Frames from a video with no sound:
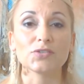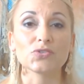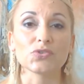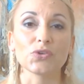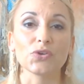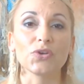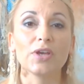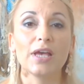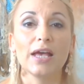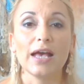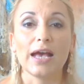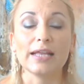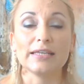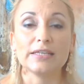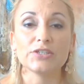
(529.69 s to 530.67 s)
so
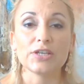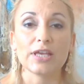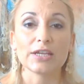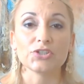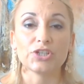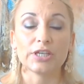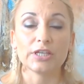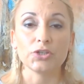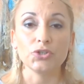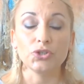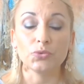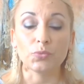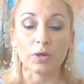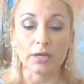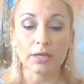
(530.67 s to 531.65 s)
I need to actually get a new
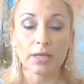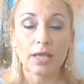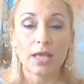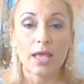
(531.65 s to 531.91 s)
one.